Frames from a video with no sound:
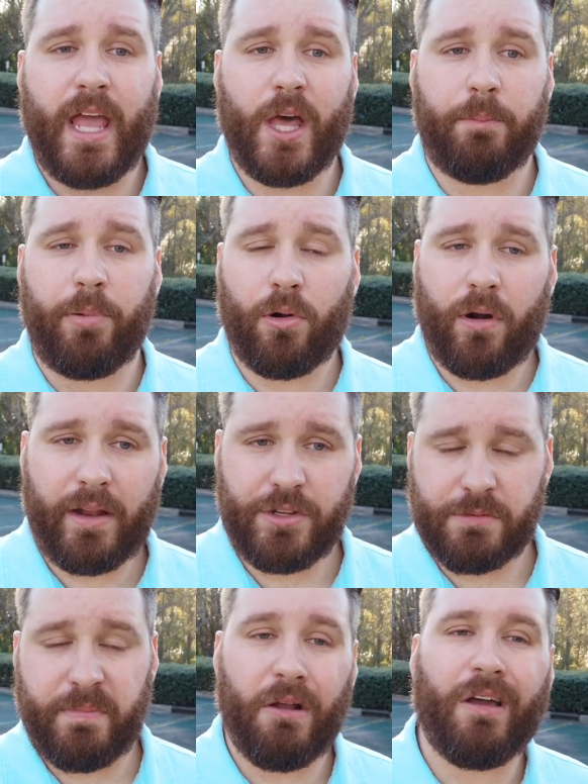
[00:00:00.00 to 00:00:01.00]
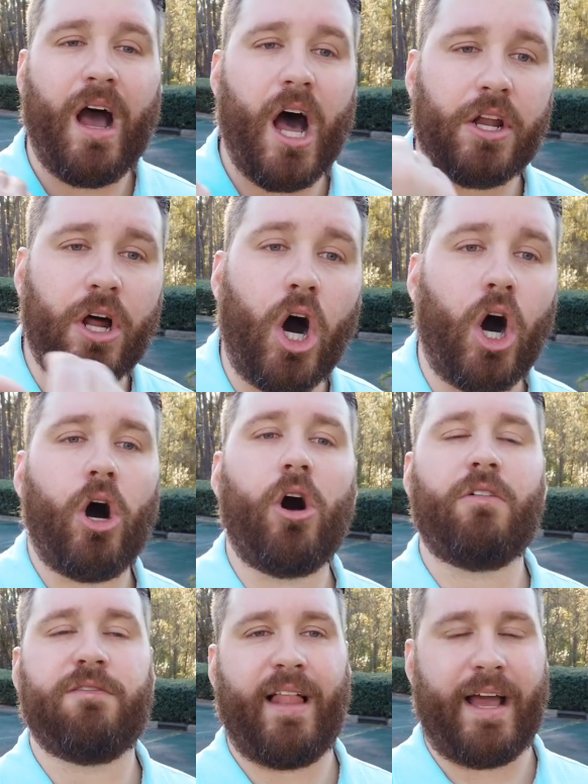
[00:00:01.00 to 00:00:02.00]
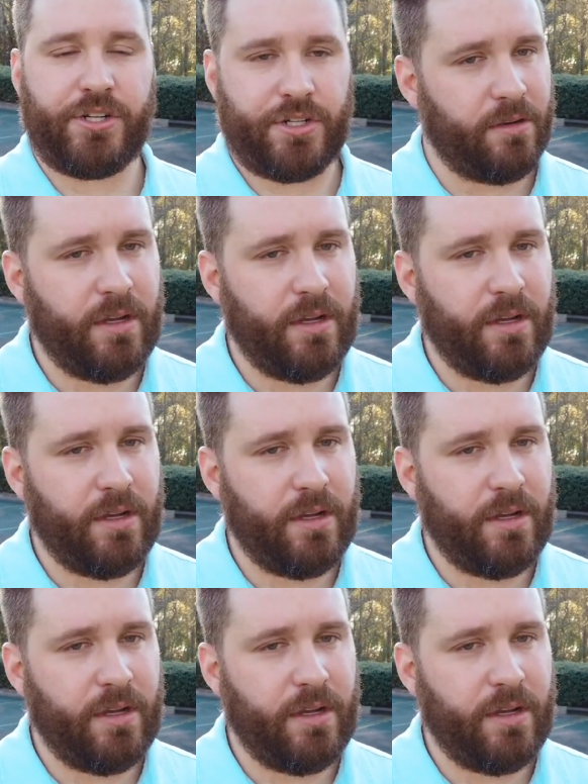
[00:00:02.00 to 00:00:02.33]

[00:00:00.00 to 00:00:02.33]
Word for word: He'll pour out his spirit on all flesh.